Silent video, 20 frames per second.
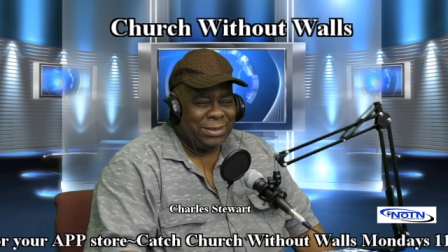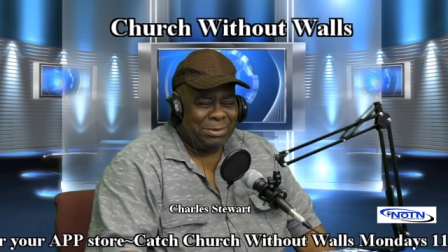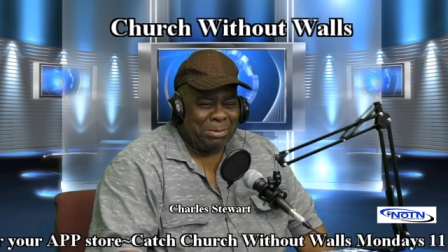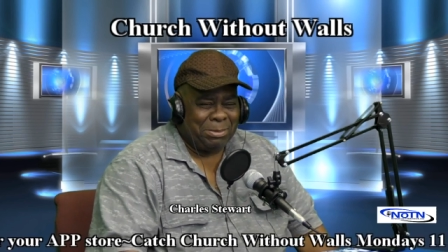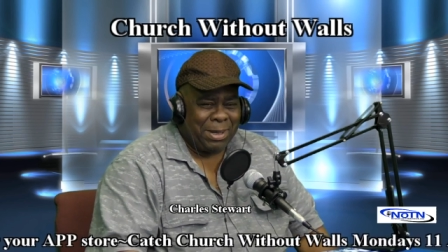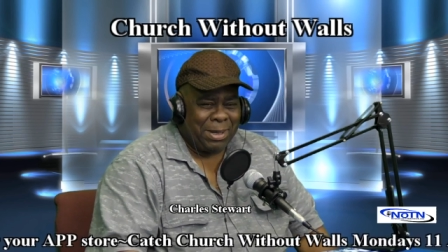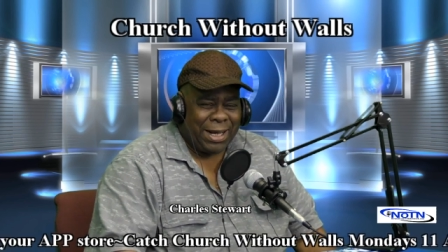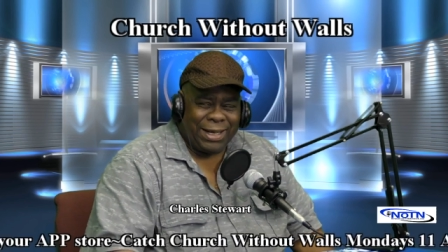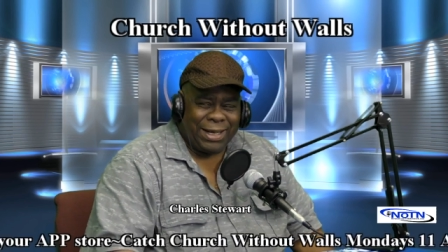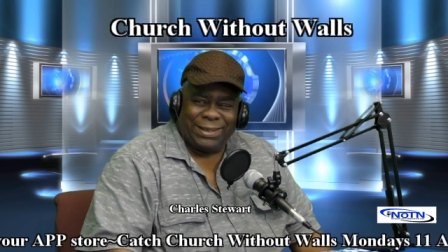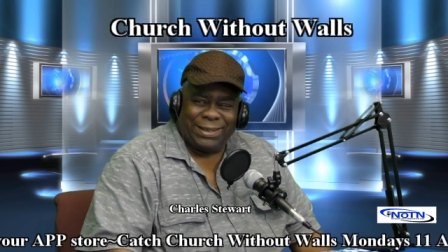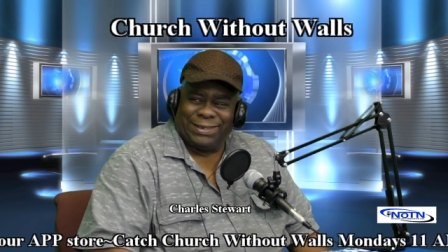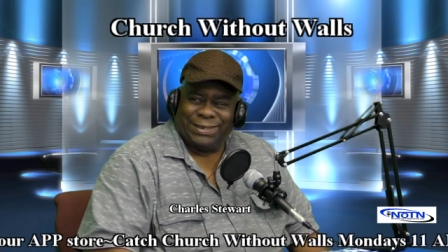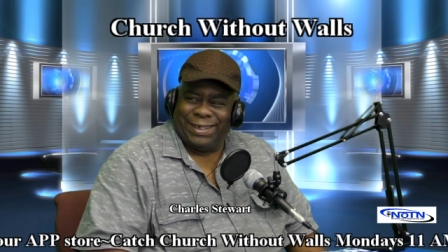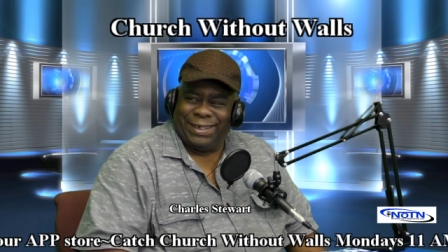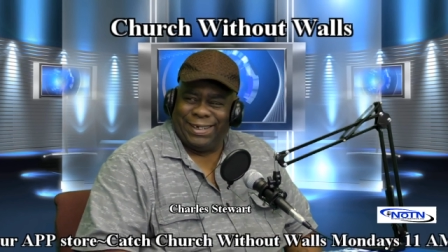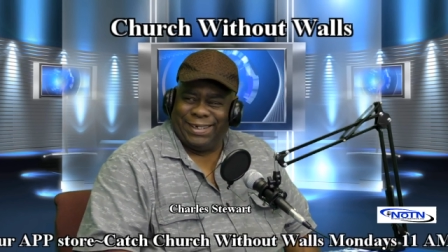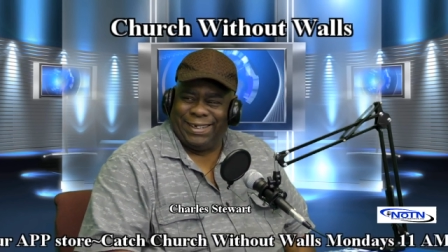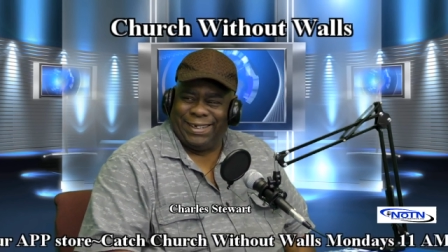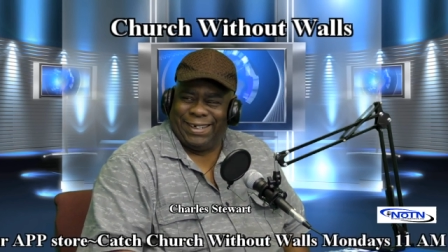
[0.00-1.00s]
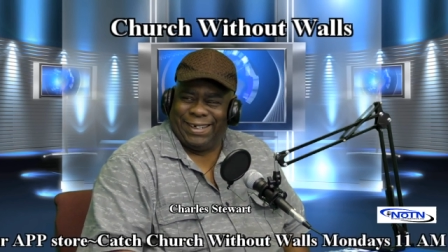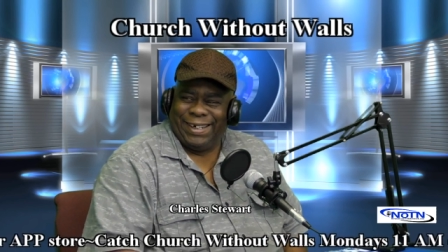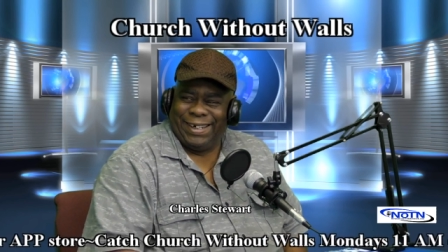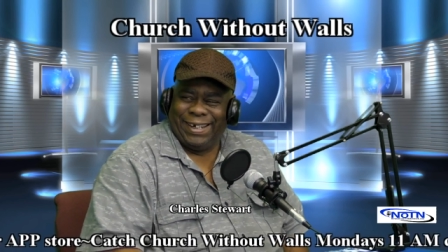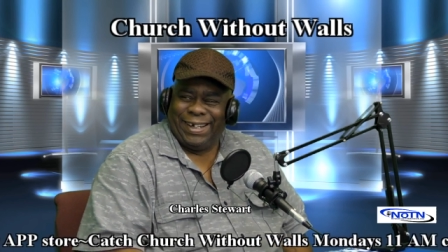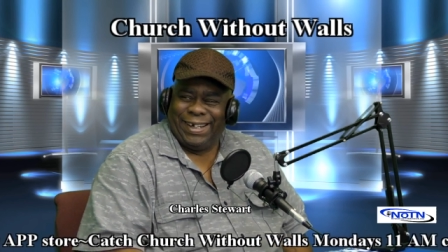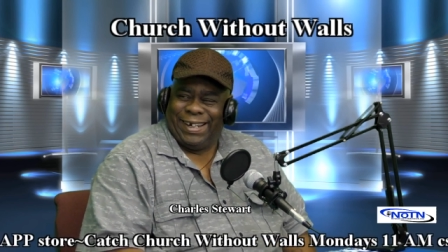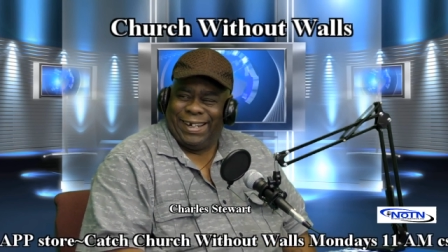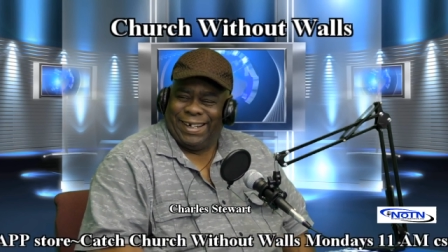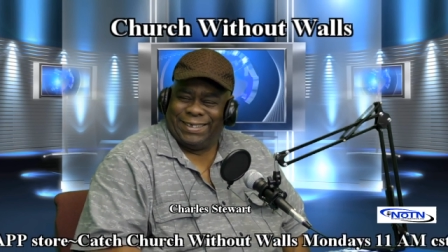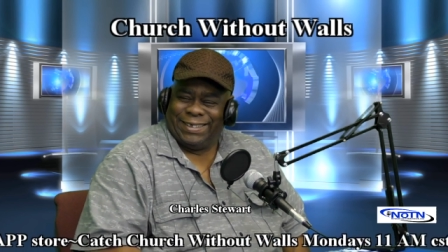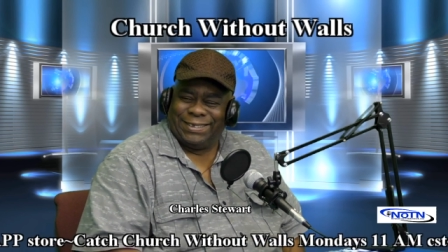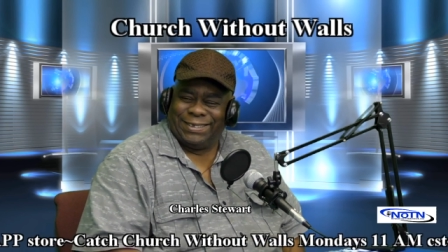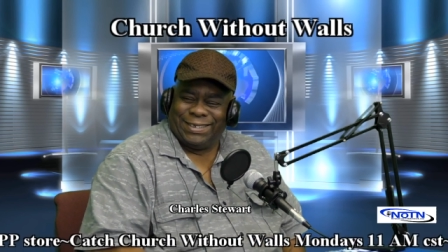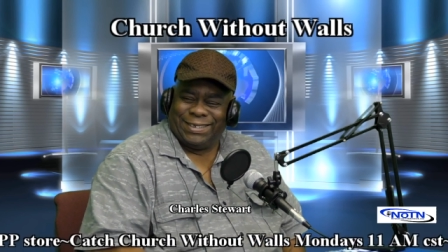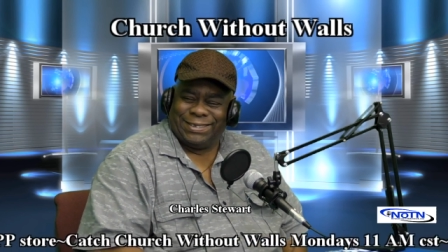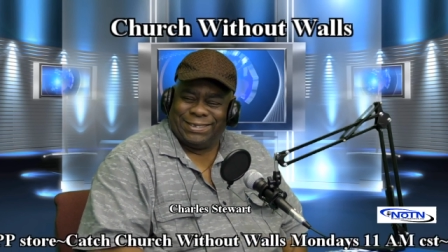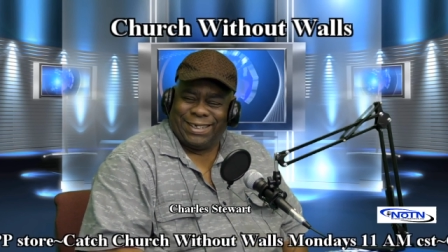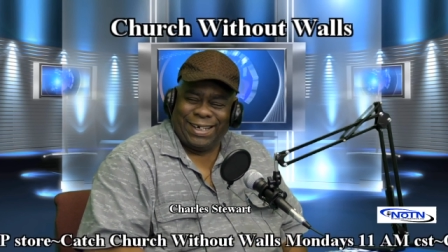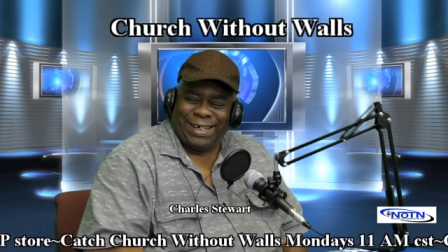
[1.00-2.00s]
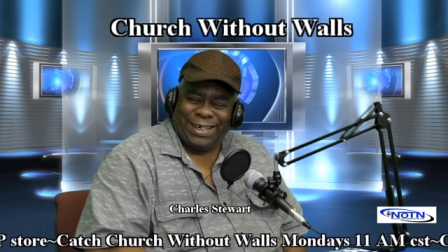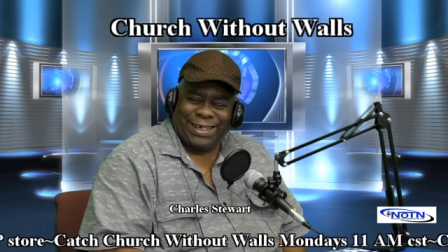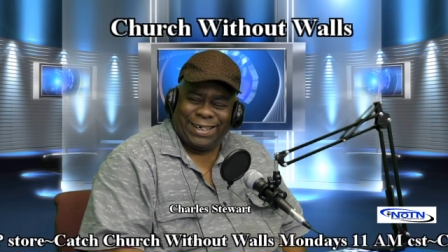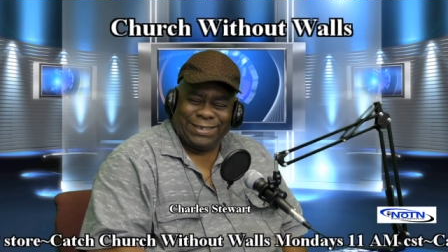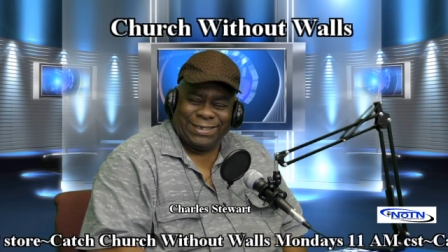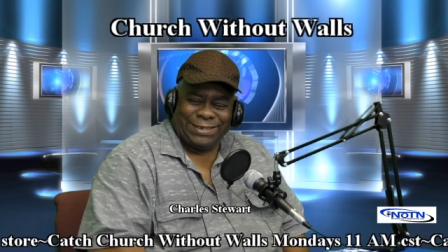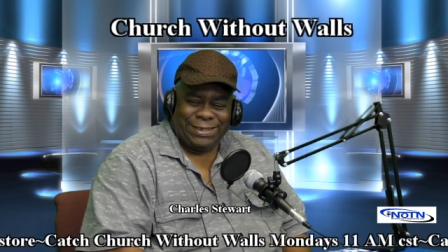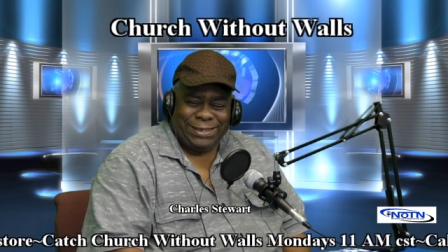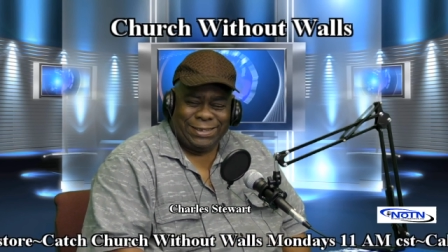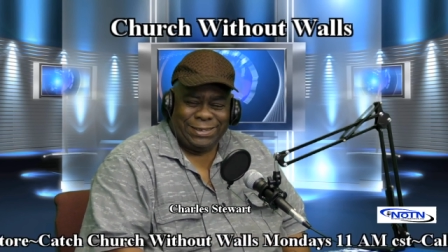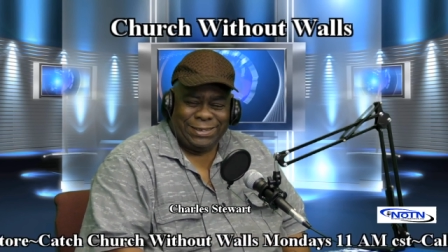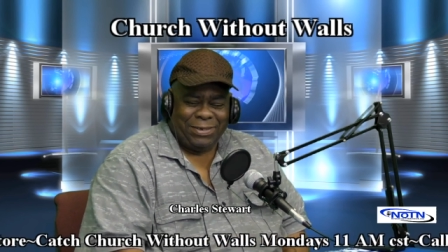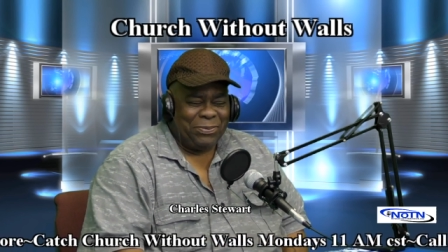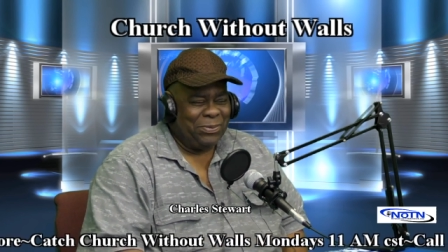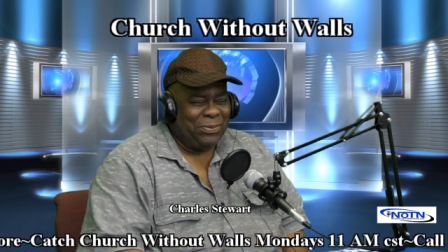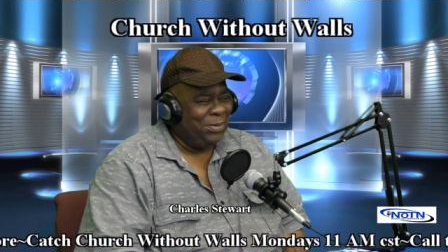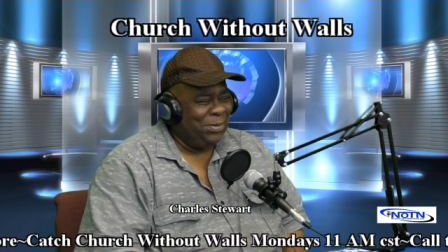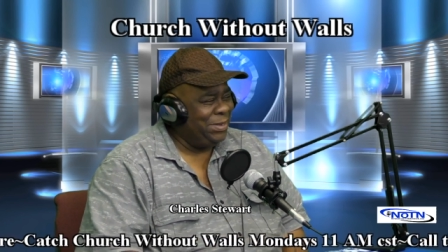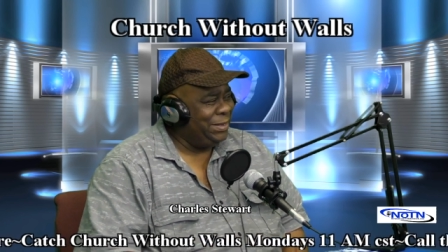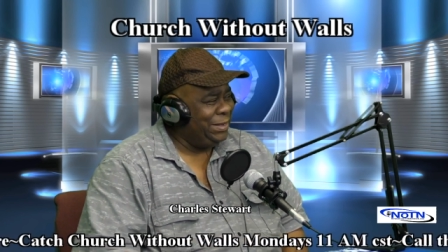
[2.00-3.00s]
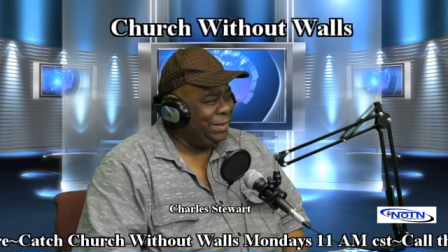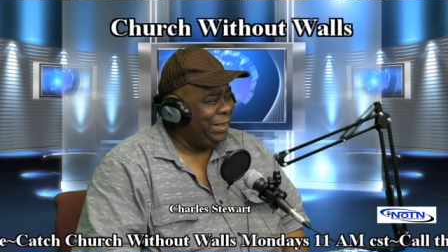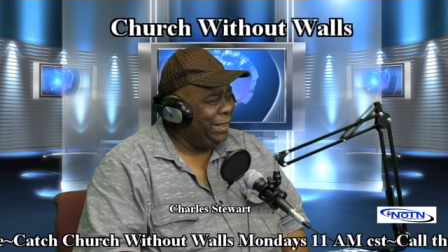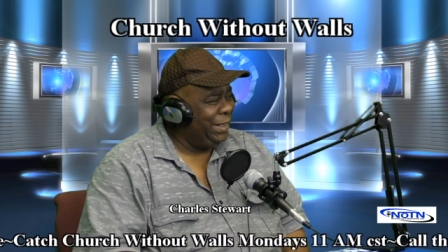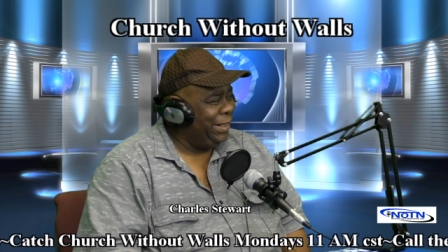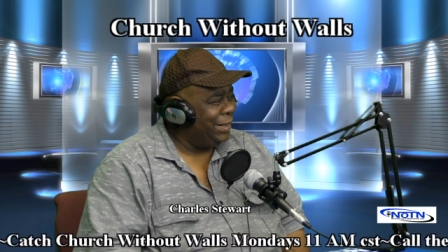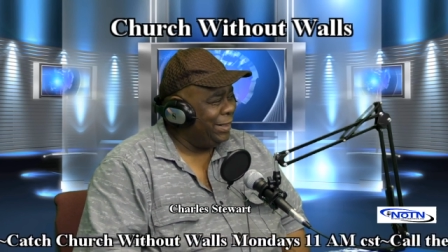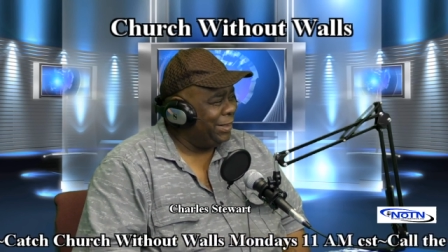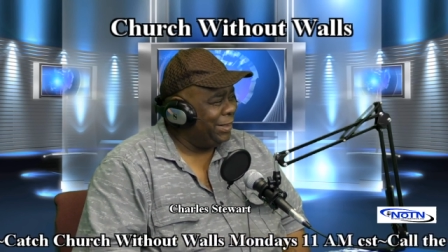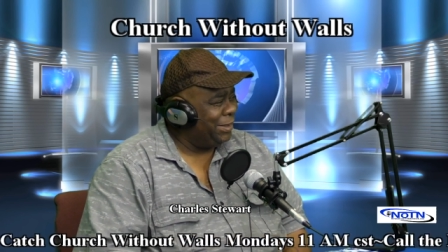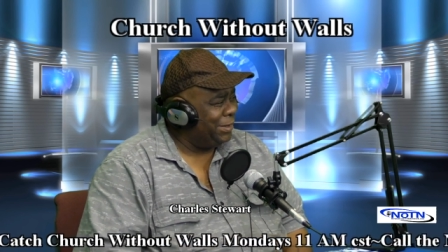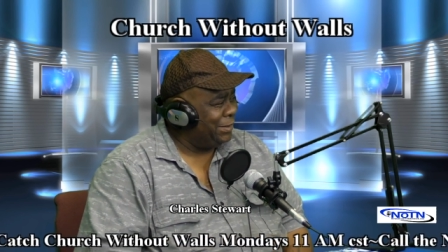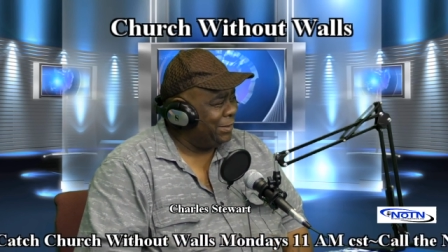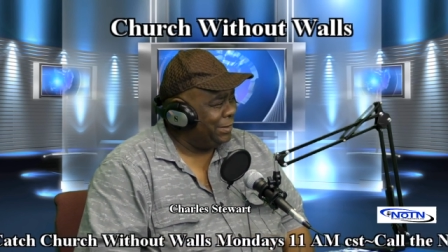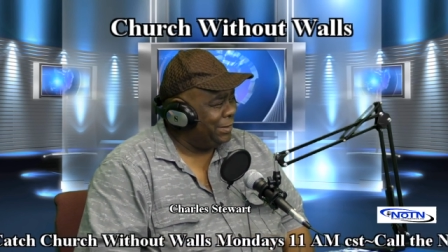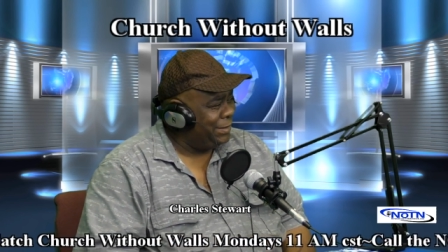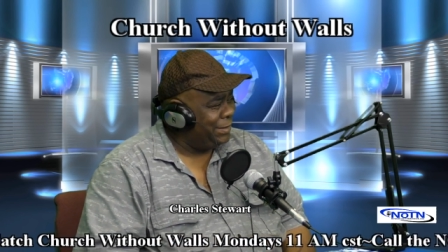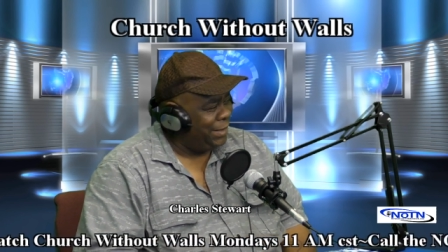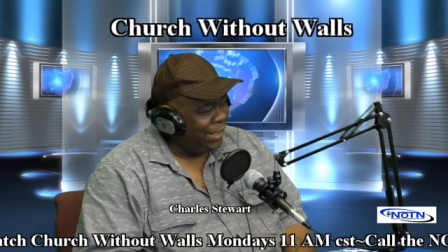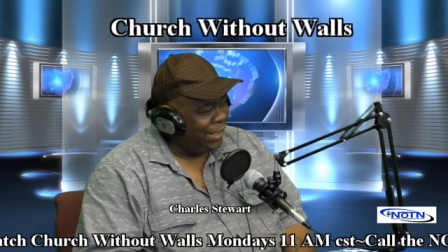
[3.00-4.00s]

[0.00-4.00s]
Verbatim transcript: over there smiling. it looked like I see she, she uh,